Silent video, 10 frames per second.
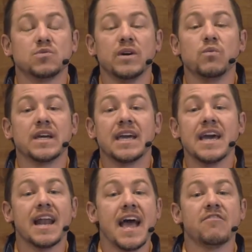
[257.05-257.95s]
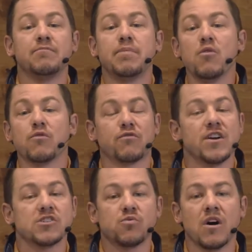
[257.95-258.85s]
We, we can't have both
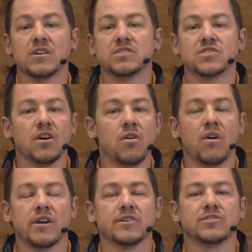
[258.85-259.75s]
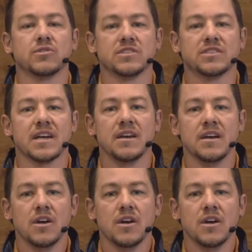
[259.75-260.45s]
fresh water and salt water, so to say.